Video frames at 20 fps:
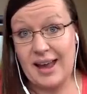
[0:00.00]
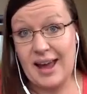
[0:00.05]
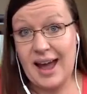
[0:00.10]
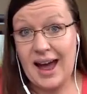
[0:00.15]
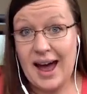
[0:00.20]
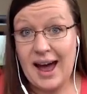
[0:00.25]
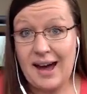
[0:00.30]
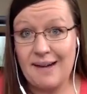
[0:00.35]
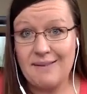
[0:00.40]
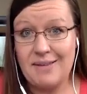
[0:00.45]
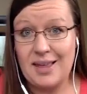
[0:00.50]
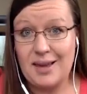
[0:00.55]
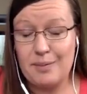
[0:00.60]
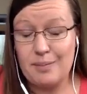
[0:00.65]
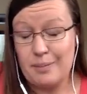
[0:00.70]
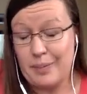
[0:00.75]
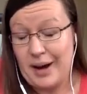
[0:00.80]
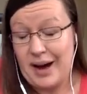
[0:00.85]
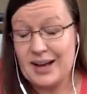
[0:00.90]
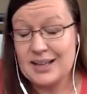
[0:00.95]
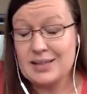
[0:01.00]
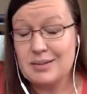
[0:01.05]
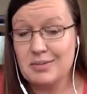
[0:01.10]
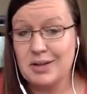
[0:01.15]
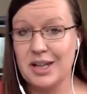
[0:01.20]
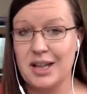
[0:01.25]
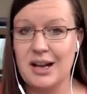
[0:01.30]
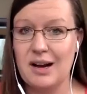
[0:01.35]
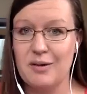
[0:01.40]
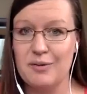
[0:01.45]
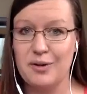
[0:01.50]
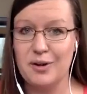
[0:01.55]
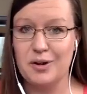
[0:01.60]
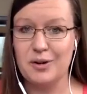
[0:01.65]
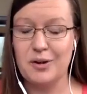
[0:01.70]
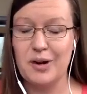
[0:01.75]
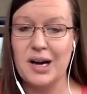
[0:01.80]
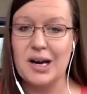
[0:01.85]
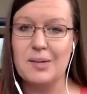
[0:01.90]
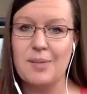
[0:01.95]
have that possibly they don't feel
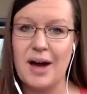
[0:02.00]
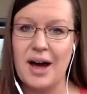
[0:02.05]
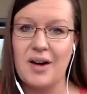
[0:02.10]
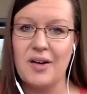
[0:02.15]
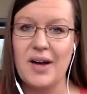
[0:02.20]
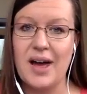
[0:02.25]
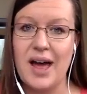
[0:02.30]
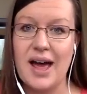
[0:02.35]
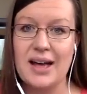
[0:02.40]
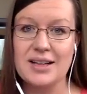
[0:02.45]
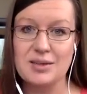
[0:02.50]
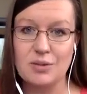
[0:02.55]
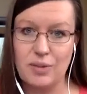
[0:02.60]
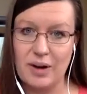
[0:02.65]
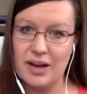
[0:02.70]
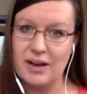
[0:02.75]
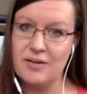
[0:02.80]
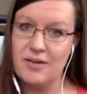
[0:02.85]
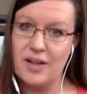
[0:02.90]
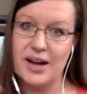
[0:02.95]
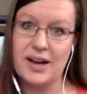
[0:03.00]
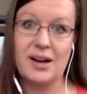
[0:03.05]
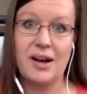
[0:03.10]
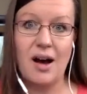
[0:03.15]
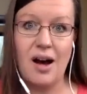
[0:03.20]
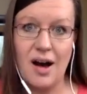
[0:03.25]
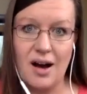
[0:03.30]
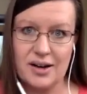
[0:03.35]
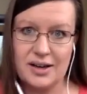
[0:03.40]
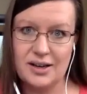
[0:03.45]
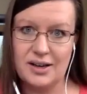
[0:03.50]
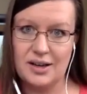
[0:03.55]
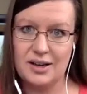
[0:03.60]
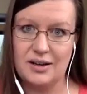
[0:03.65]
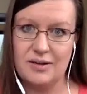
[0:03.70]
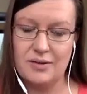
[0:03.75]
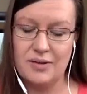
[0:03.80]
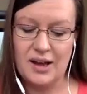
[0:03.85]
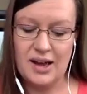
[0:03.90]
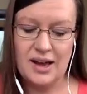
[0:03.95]
great about as a way of like
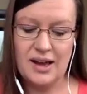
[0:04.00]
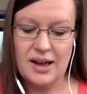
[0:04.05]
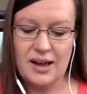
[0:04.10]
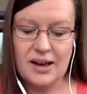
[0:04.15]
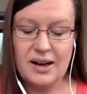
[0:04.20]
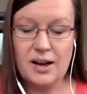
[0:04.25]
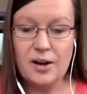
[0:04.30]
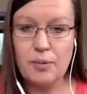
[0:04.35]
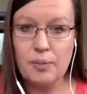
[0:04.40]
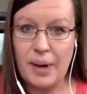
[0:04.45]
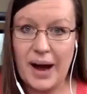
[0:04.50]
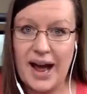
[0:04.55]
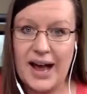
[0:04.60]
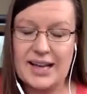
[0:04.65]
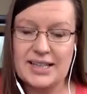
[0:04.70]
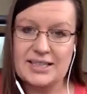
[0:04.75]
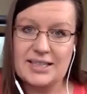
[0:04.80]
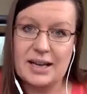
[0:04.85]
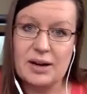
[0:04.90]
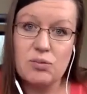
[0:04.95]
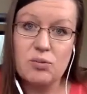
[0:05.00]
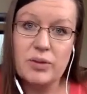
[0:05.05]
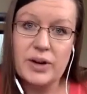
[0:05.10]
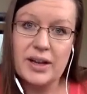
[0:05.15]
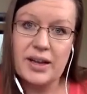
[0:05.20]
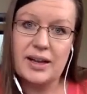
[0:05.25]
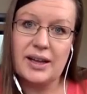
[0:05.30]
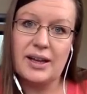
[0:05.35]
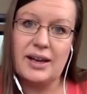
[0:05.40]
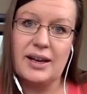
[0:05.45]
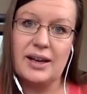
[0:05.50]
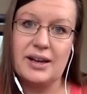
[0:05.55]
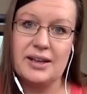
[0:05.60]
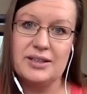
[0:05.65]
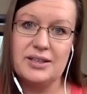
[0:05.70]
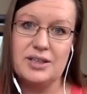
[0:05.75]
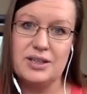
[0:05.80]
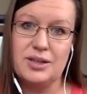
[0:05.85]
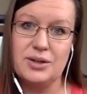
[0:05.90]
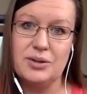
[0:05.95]
cognitive, you know, bias, like really getting
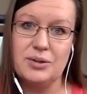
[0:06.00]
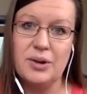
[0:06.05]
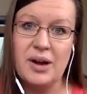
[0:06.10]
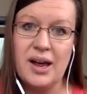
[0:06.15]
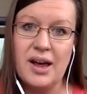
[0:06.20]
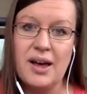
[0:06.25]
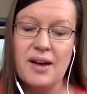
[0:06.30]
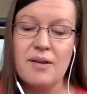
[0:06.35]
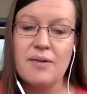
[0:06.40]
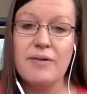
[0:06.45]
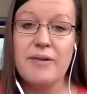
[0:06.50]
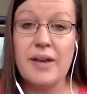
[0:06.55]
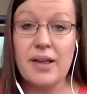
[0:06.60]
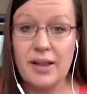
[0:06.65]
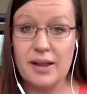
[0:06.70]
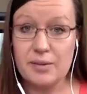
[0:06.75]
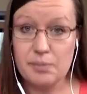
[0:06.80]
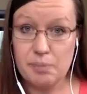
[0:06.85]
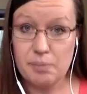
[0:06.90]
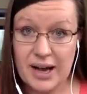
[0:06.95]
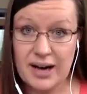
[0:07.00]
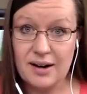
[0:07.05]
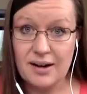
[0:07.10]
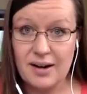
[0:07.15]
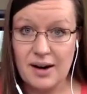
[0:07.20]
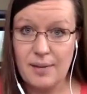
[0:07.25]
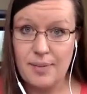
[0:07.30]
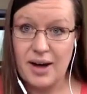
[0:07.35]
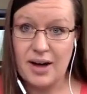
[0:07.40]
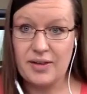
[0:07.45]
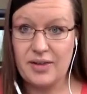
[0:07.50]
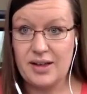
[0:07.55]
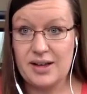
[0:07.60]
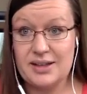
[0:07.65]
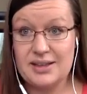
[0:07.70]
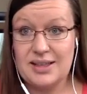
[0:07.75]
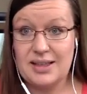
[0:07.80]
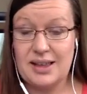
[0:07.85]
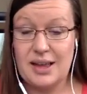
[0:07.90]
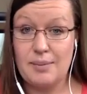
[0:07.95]
into feeling better about
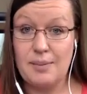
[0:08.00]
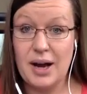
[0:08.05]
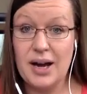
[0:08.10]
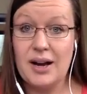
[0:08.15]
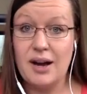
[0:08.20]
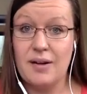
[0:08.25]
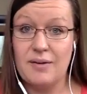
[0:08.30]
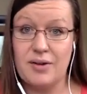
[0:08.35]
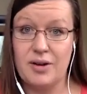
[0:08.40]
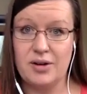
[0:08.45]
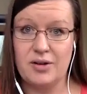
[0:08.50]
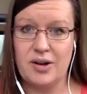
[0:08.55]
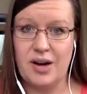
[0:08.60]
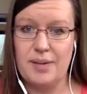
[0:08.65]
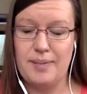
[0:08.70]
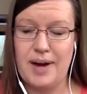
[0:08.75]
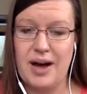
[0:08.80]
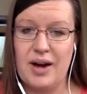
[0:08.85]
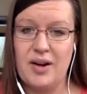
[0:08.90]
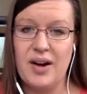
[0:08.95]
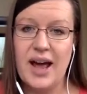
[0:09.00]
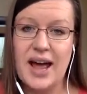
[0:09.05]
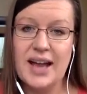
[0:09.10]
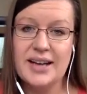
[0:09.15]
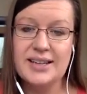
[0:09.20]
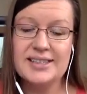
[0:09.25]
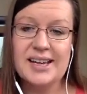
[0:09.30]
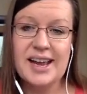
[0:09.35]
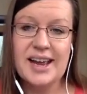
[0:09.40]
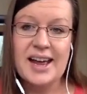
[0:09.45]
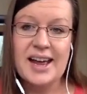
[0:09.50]
things that they might not feel great about. And